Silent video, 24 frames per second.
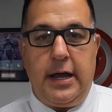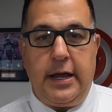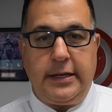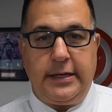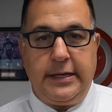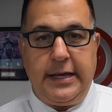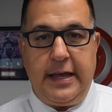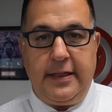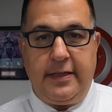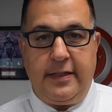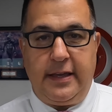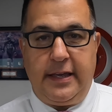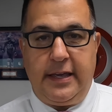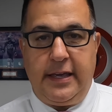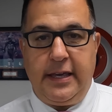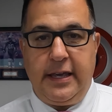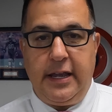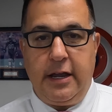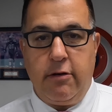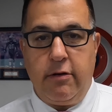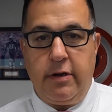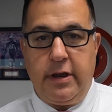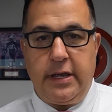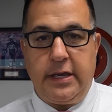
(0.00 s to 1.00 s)
get the
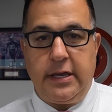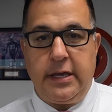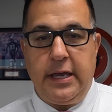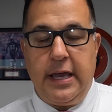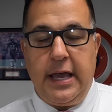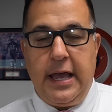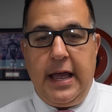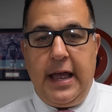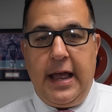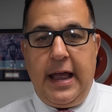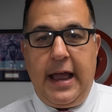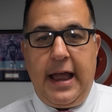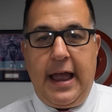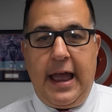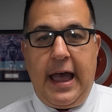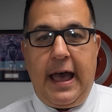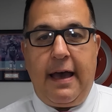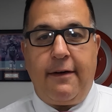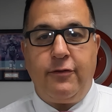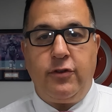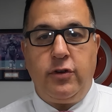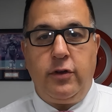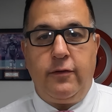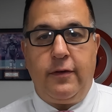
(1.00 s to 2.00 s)
hearing,
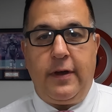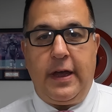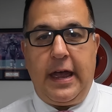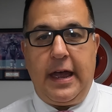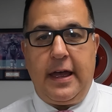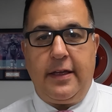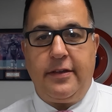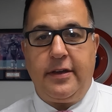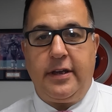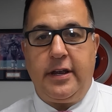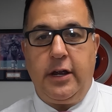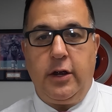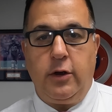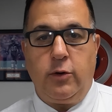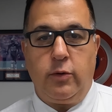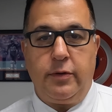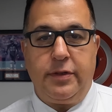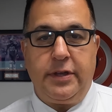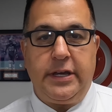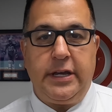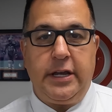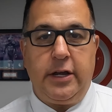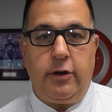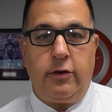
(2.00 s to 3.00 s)
after you've had the hearing with
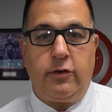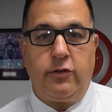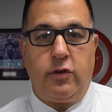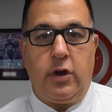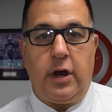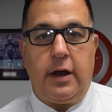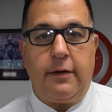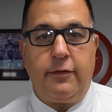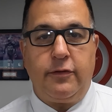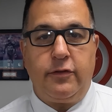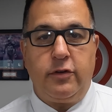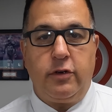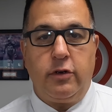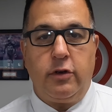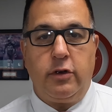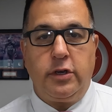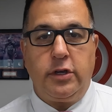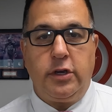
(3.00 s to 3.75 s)
the hearings officer,